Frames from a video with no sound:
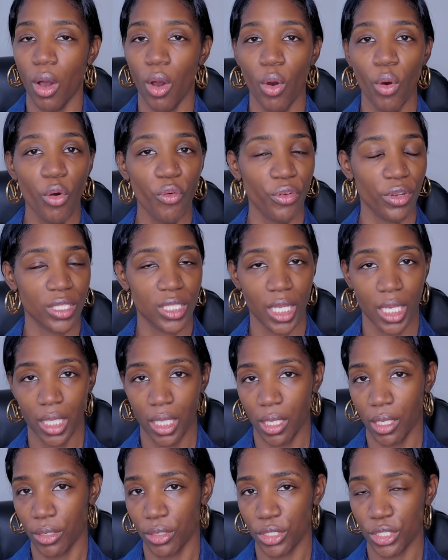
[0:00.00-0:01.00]
10
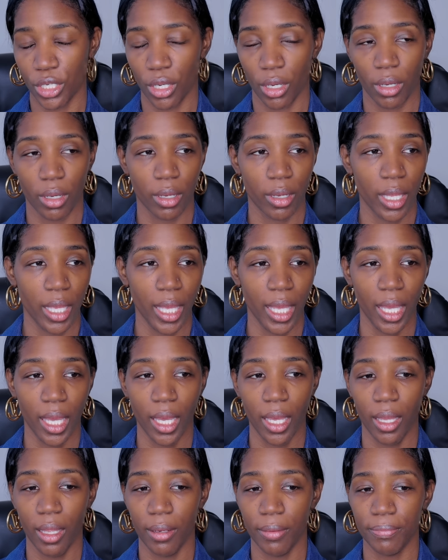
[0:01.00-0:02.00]
years, y'all.
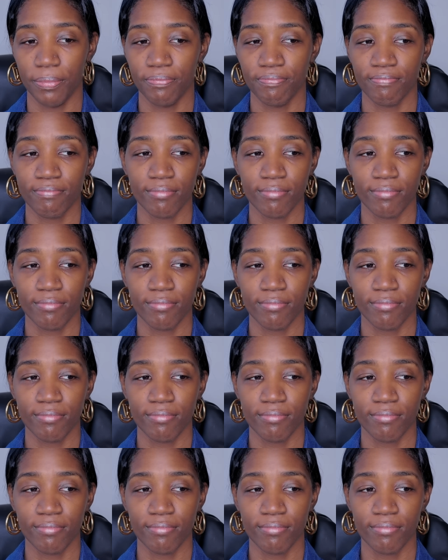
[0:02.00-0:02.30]
And